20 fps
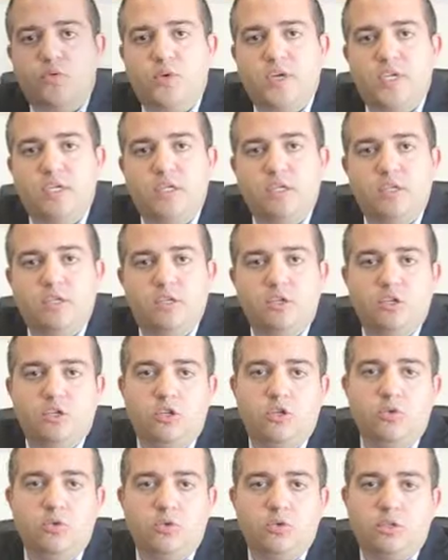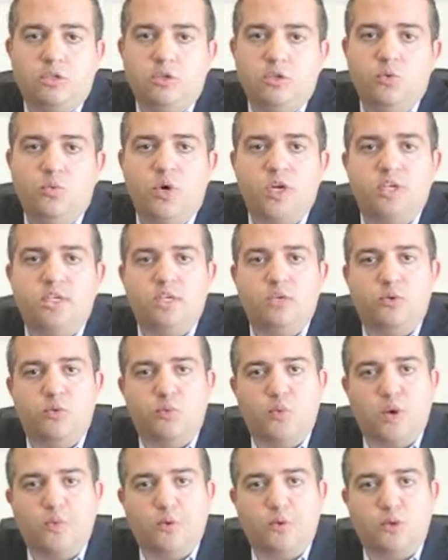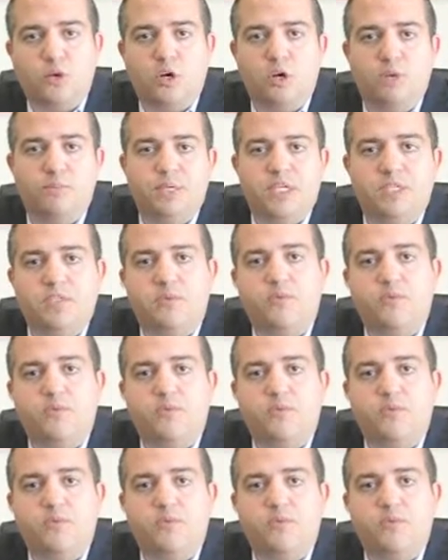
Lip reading: rate, you want to deal with reputable companies,